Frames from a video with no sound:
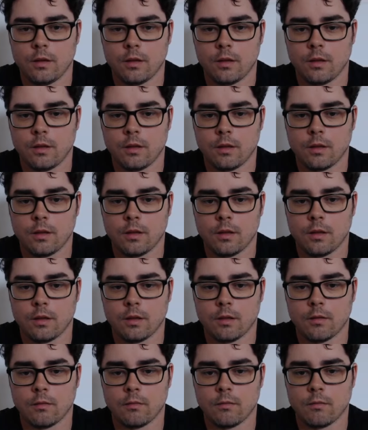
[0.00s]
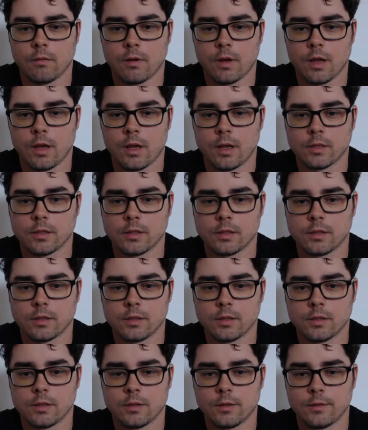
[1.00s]
And then the
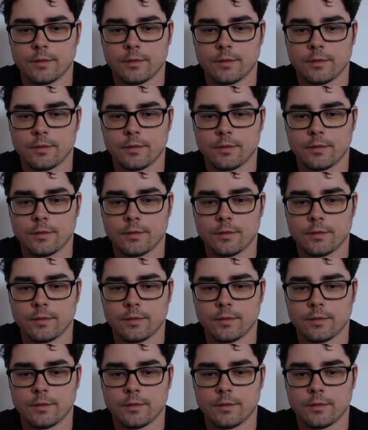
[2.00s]
rest,